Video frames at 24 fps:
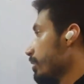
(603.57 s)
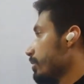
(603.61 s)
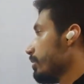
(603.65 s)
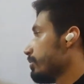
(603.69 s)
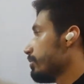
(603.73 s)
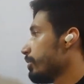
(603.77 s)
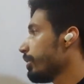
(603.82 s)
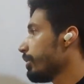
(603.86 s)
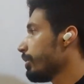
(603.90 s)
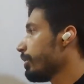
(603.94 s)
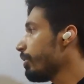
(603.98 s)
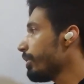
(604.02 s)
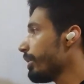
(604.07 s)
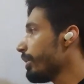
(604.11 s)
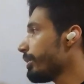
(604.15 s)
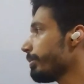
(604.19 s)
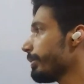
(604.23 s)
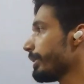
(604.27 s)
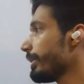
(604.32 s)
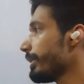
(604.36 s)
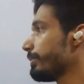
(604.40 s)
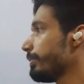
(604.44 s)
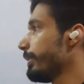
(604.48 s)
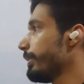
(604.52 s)
So now let
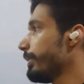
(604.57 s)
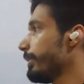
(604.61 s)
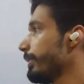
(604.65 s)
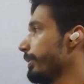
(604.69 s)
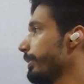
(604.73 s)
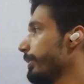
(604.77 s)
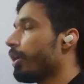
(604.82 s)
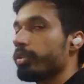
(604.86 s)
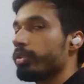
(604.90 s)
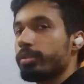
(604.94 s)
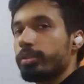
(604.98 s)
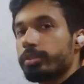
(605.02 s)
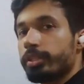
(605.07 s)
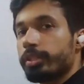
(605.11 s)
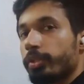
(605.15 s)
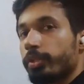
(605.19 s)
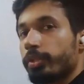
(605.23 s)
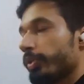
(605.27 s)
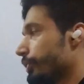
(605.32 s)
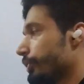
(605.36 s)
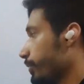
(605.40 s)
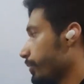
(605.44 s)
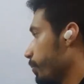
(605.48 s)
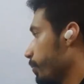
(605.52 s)
me explain you how this
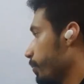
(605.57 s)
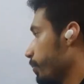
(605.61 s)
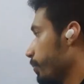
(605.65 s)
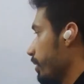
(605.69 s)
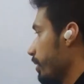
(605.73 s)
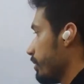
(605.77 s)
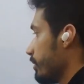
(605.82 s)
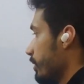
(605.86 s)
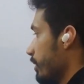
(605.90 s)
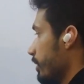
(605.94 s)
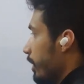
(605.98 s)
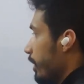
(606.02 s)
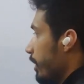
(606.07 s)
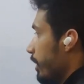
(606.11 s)
equation works.